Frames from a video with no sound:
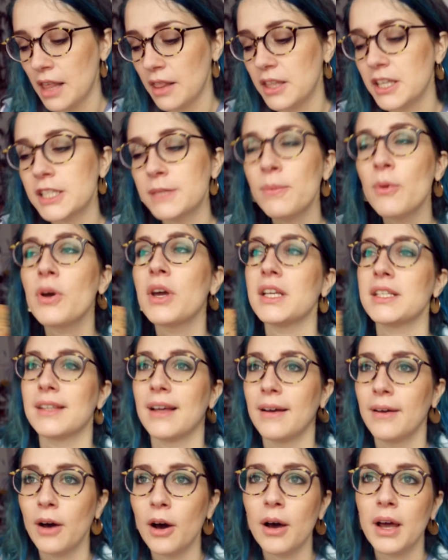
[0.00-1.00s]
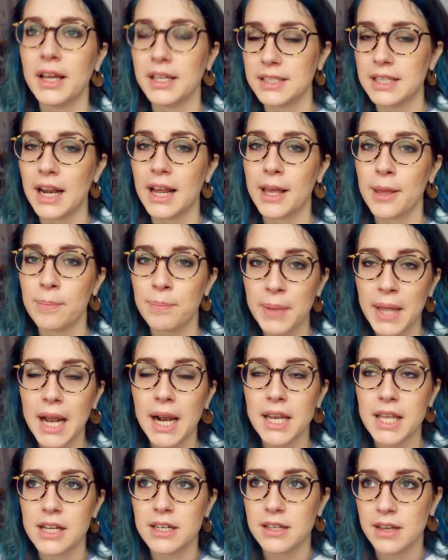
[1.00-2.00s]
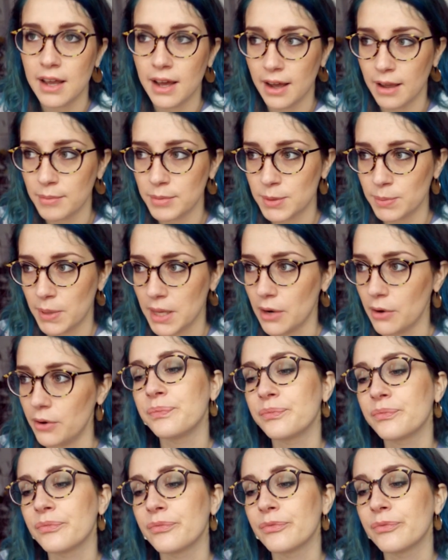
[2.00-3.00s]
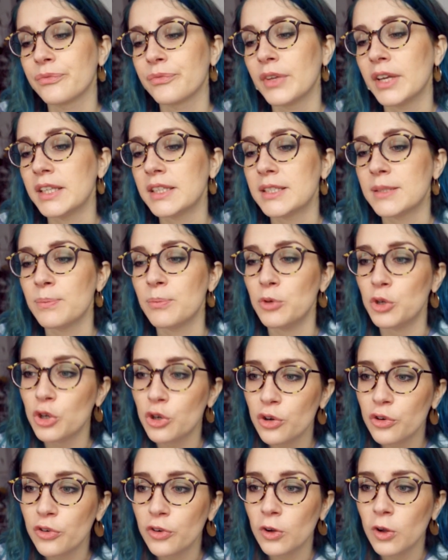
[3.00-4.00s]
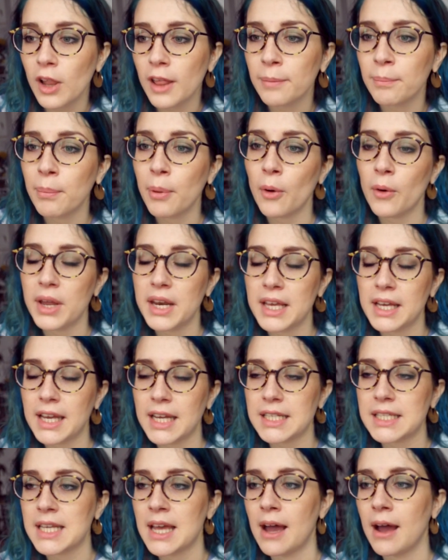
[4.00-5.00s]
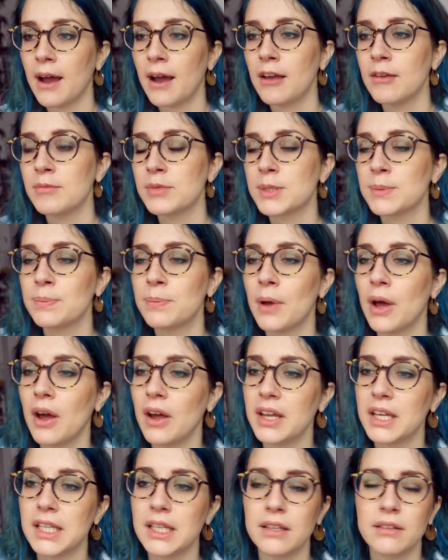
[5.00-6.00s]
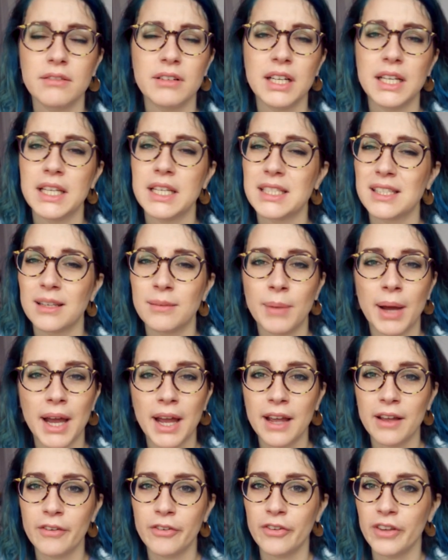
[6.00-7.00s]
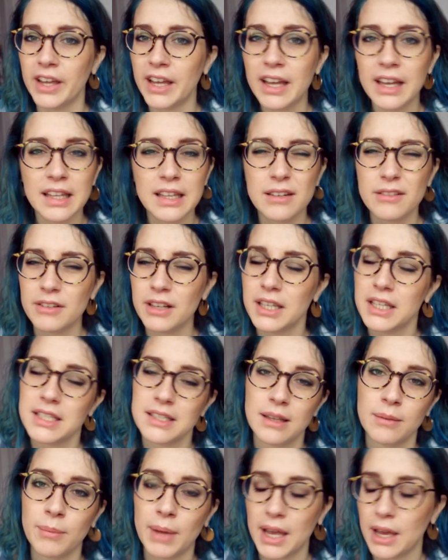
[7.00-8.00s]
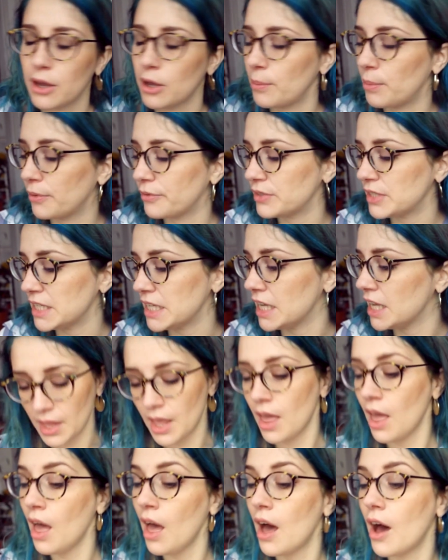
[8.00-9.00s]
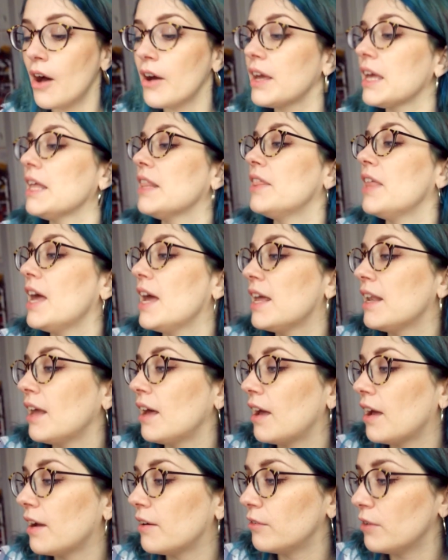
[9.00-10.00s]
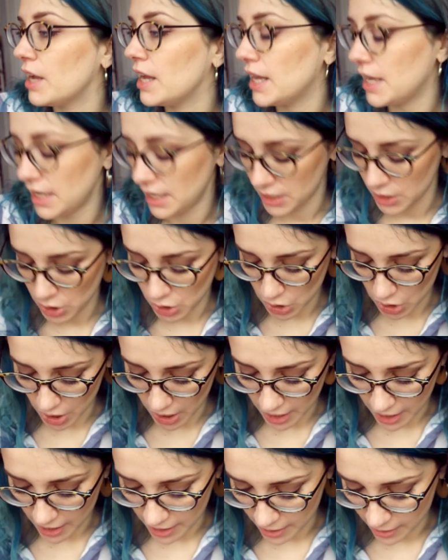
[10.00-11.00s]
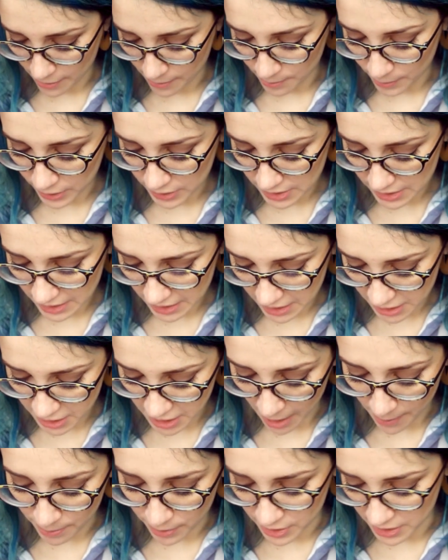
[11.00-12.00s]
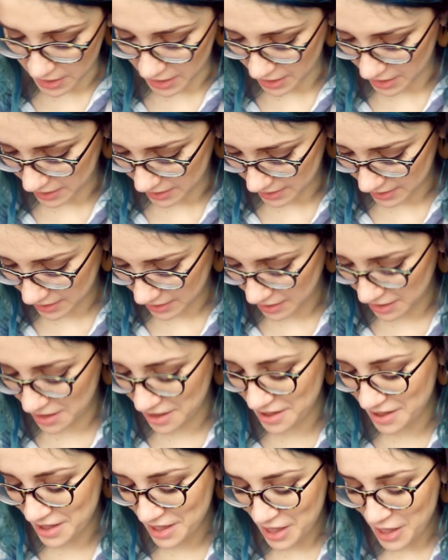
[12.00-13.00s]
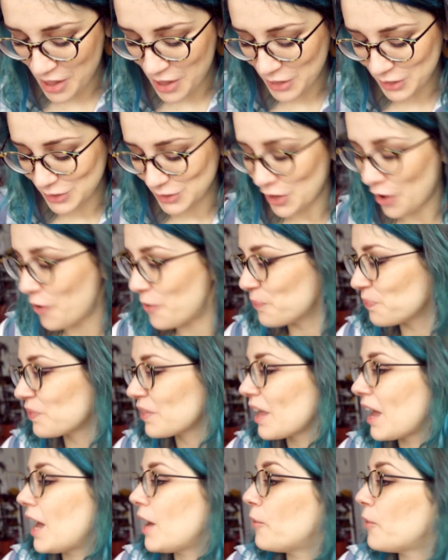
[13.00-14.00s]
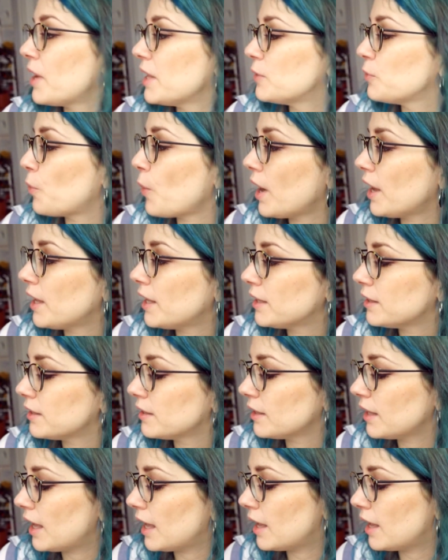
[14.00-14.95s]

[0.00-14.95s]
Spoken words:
This book is like a billion times better. It's beautiful and poetic at times, but it really isn't my thing. It really isn't my cup of tea. Okay, then I read mostly Japanese. So I read one